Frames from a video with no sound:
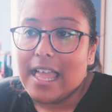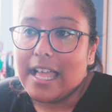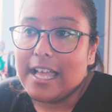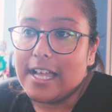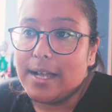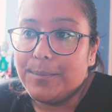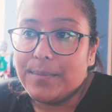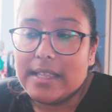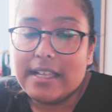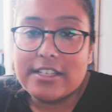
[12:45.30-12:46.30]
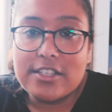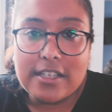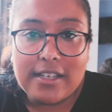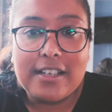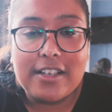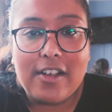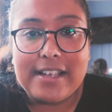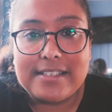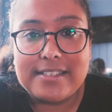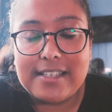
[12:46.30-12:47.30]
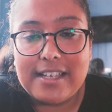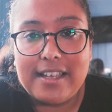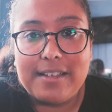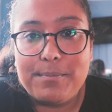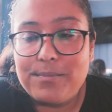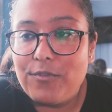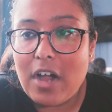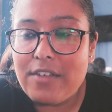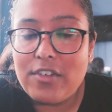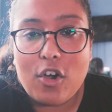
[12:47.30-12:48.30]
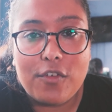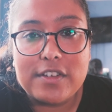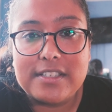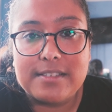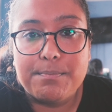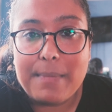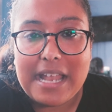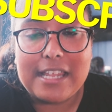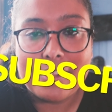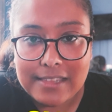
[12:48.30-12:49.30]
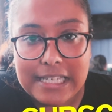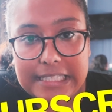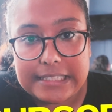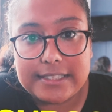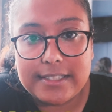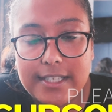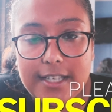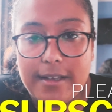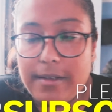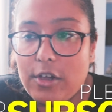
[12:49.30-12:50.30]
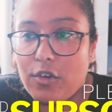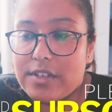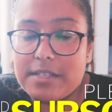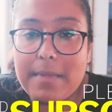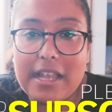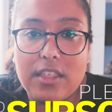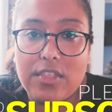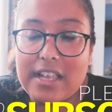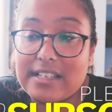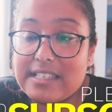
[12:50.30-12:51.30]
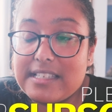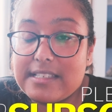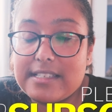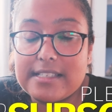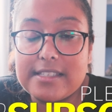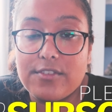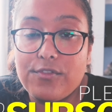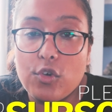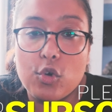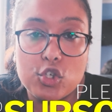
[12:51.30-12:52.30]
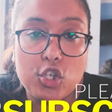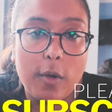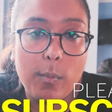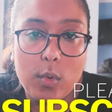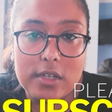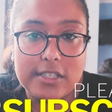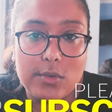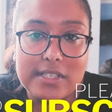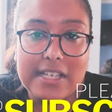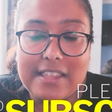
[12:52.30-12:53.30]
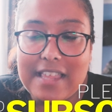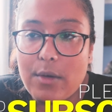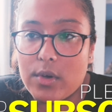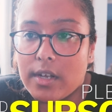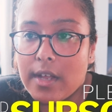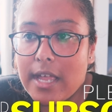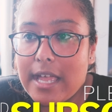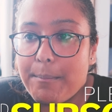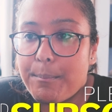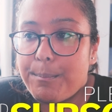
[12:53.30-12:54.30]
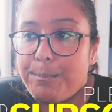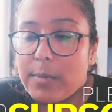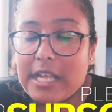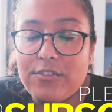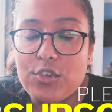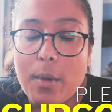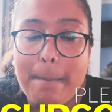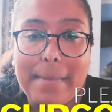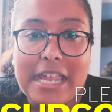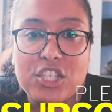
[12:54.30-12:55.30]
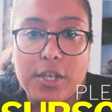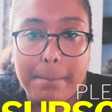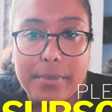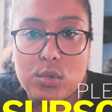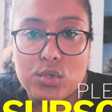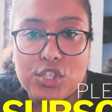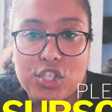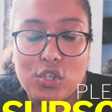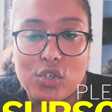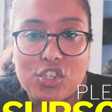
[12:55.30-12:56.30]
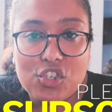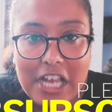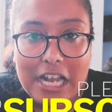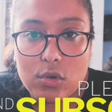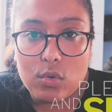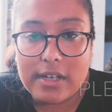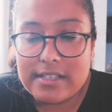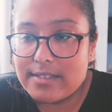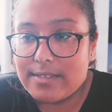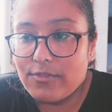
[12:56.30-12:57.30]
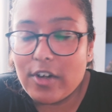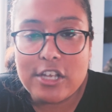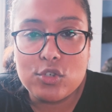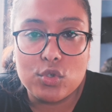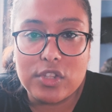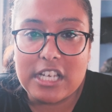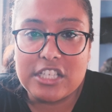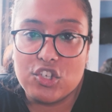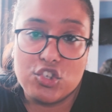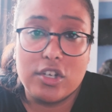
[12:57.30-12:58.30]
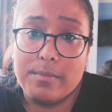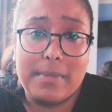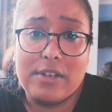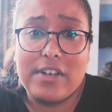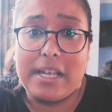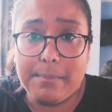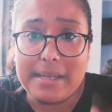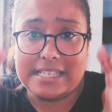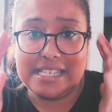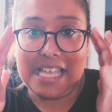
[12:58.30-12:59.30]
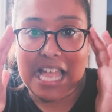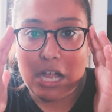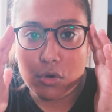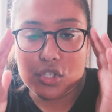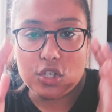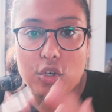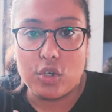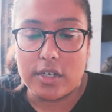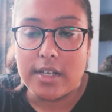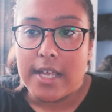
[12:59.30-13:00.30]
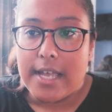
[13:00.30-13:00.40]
Guys, Fiverr offers many things. It offers many things. This is just the 4 top ones I would say that would give you a major boost to your channel. It's vital things you shouldn't be really missing out on.